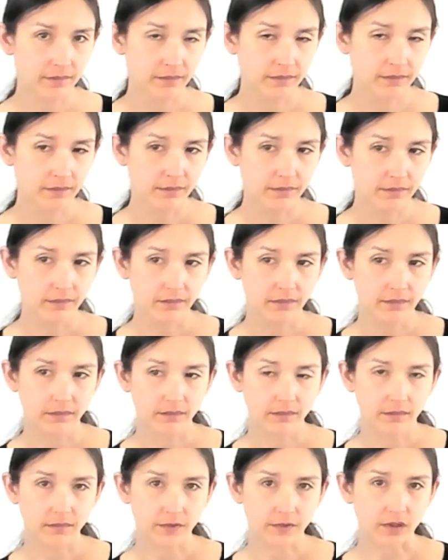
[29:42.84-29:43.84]
Yes.
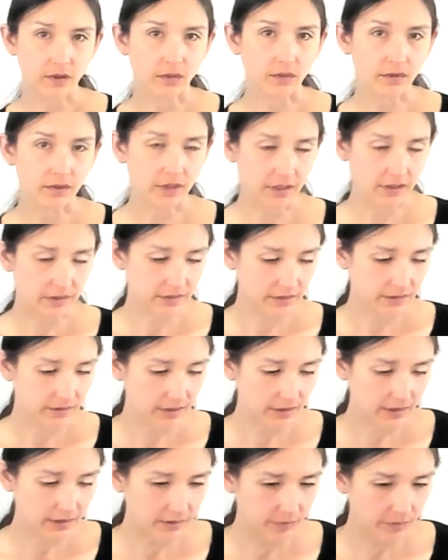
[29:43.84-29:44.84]
So
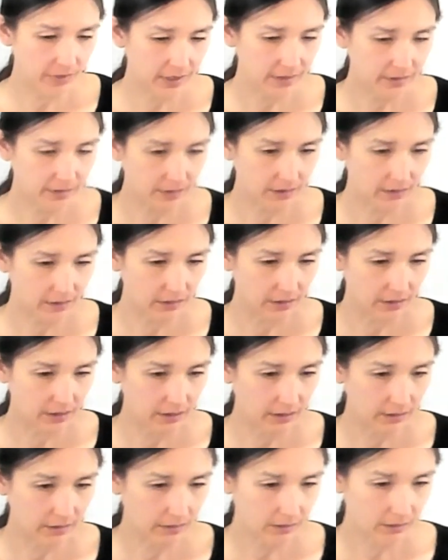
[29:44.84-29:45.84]
it's it's
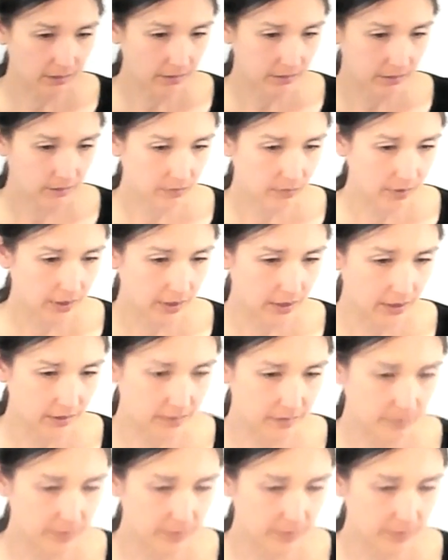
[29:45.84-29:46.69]
basically when it's